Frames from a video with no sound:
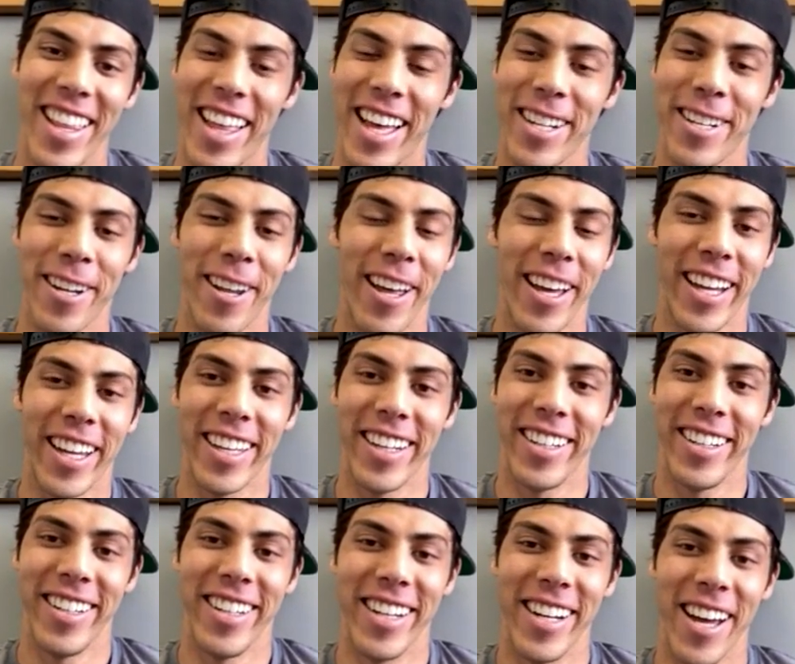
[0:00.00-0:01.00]
that's all I
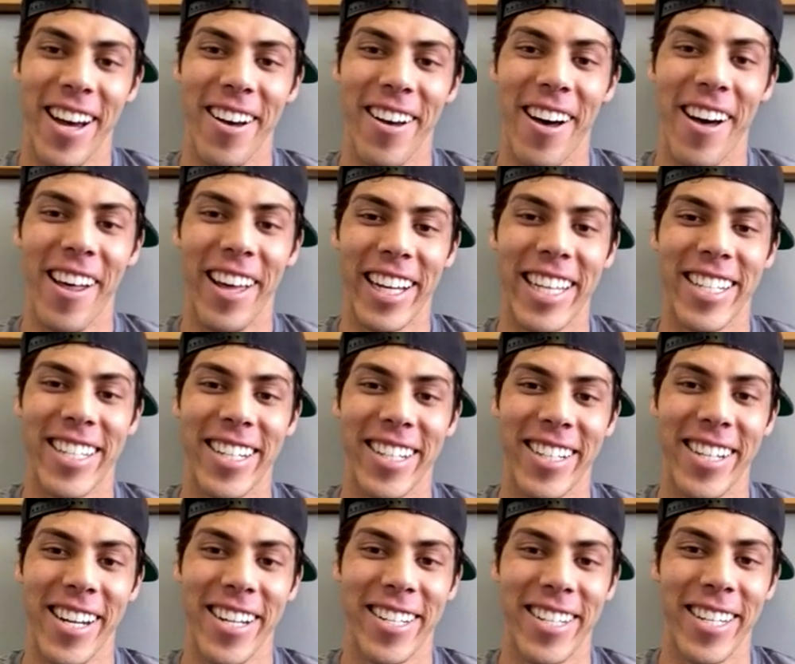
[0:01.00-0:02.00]
can, you know, all I can
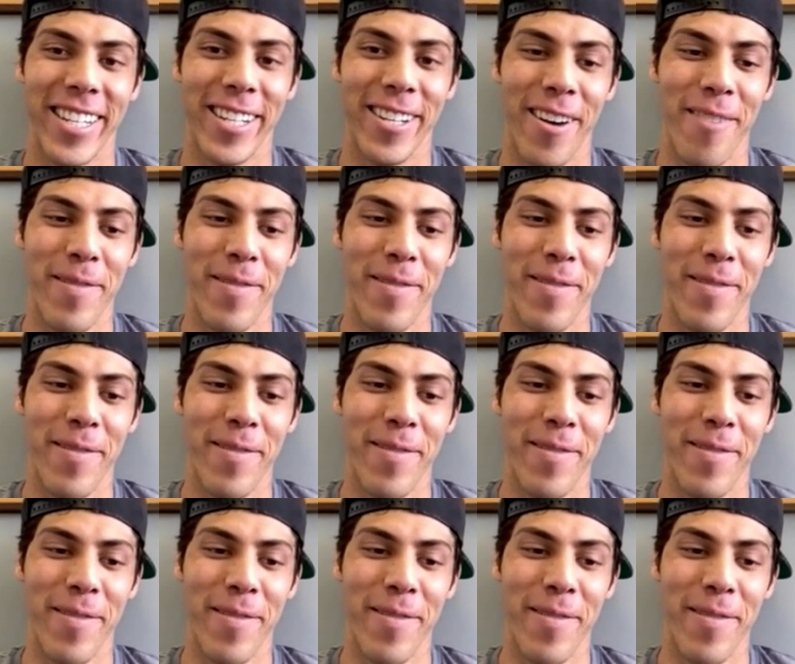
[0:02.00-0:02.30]
suggest to you.